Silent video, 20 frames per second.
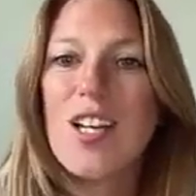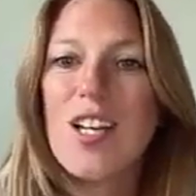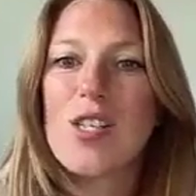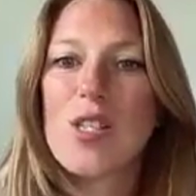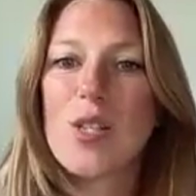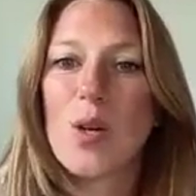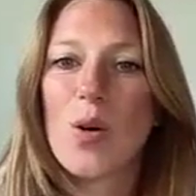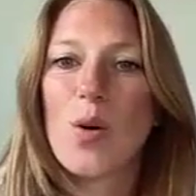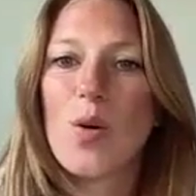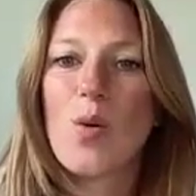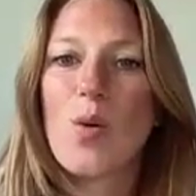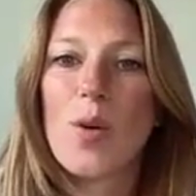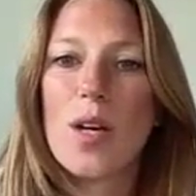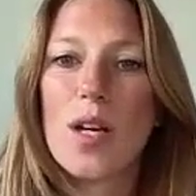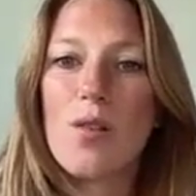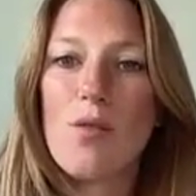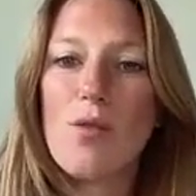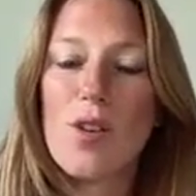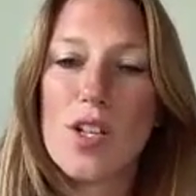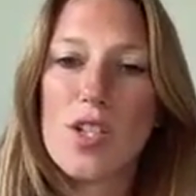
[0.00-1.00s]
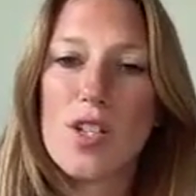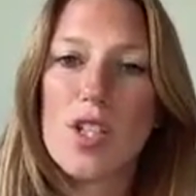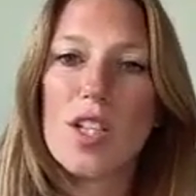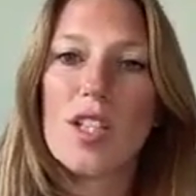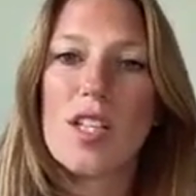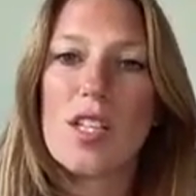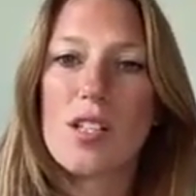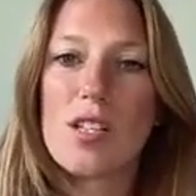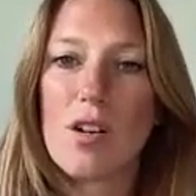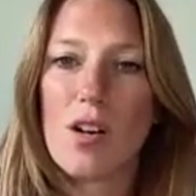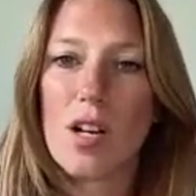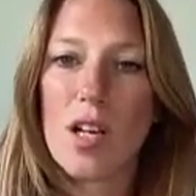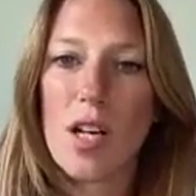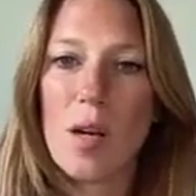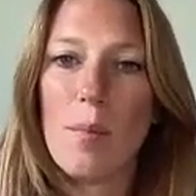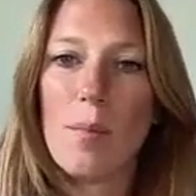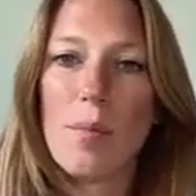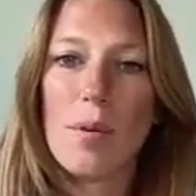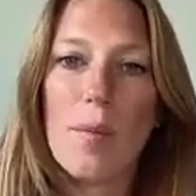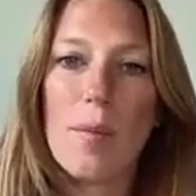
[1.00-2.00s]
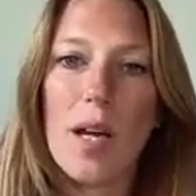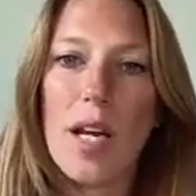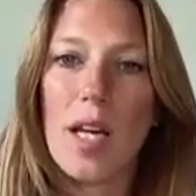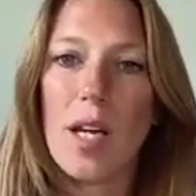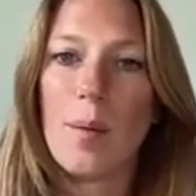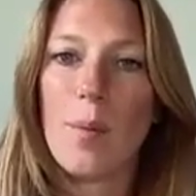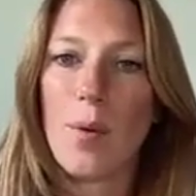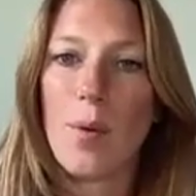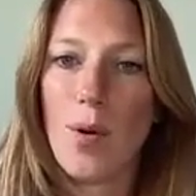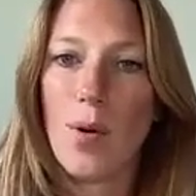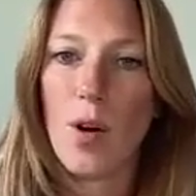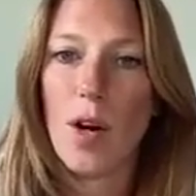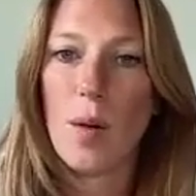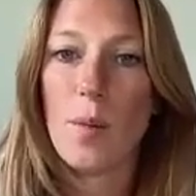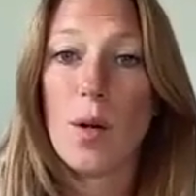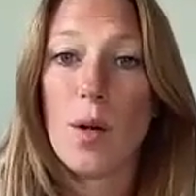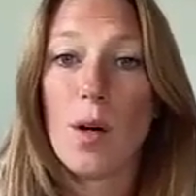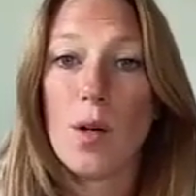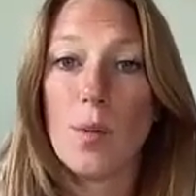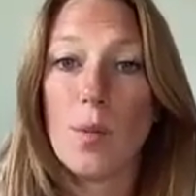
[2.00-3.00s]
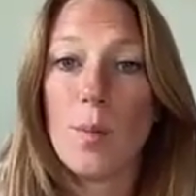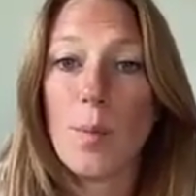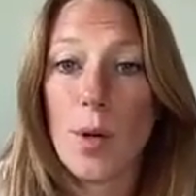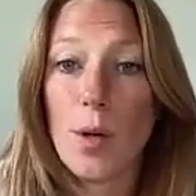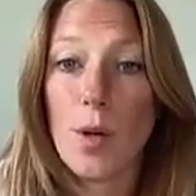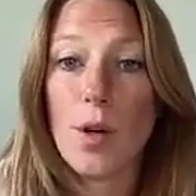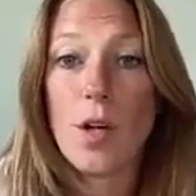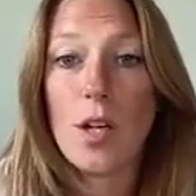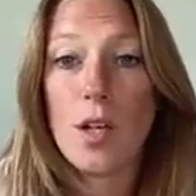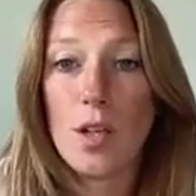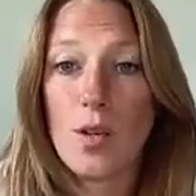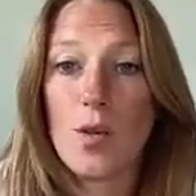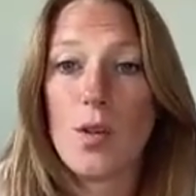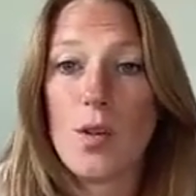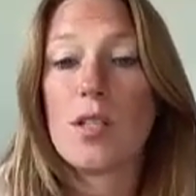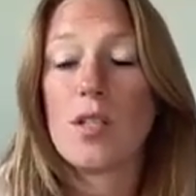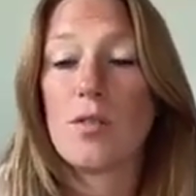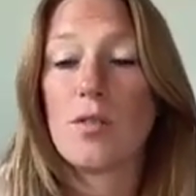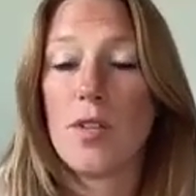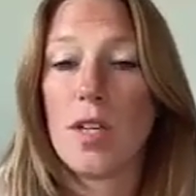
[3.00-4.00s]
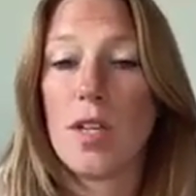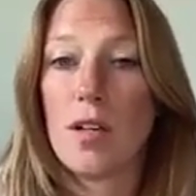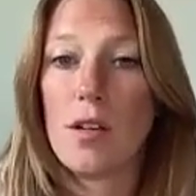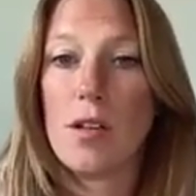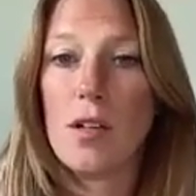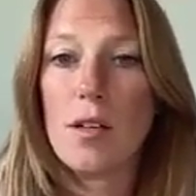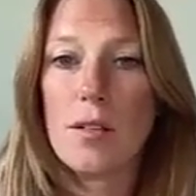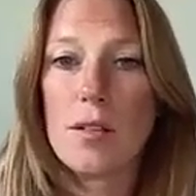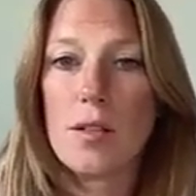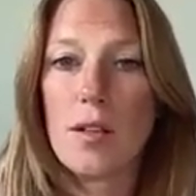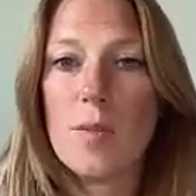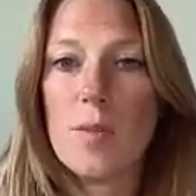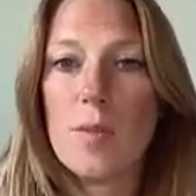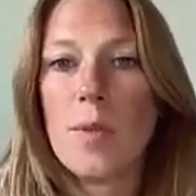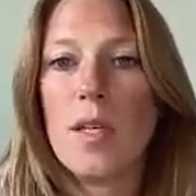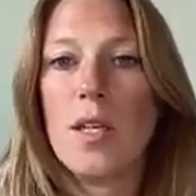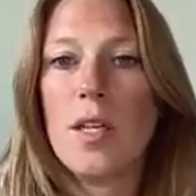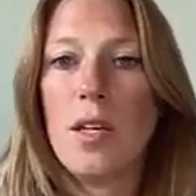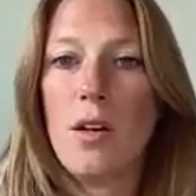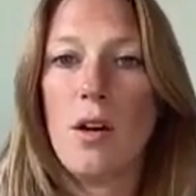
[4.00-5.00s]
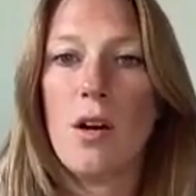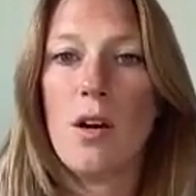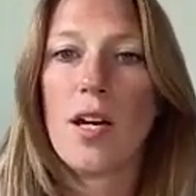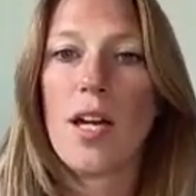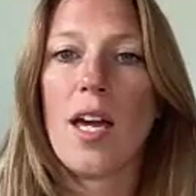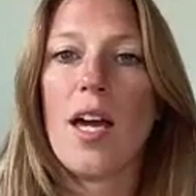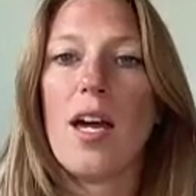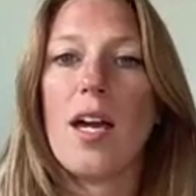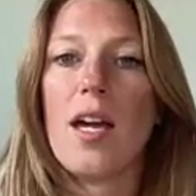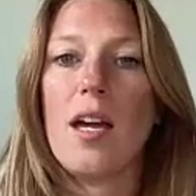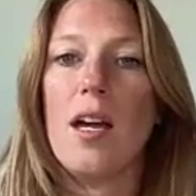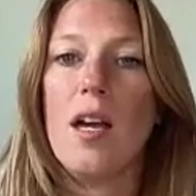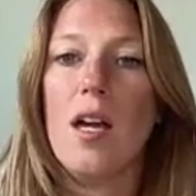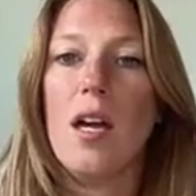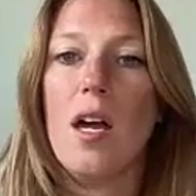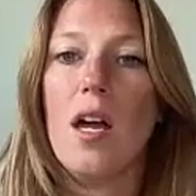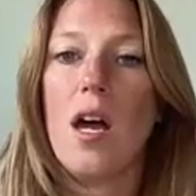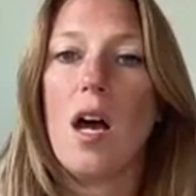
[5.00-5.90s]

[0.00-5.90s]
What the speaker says: So we originally started implementing a program called Perk Your Sphere. So that's PERK.